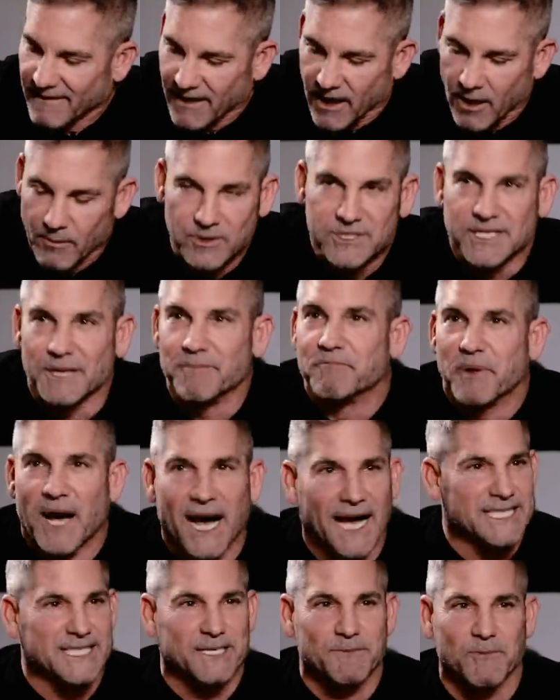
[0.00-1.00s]
almost
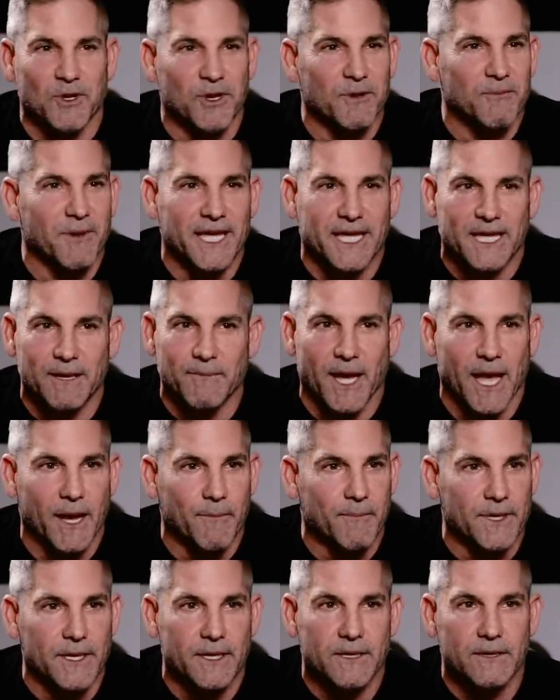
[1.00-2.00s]
impossible to make him
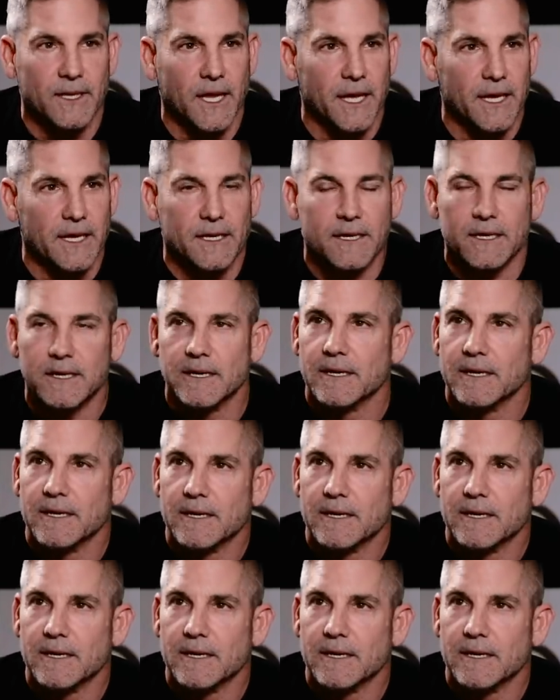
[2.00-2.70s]
happy. Like,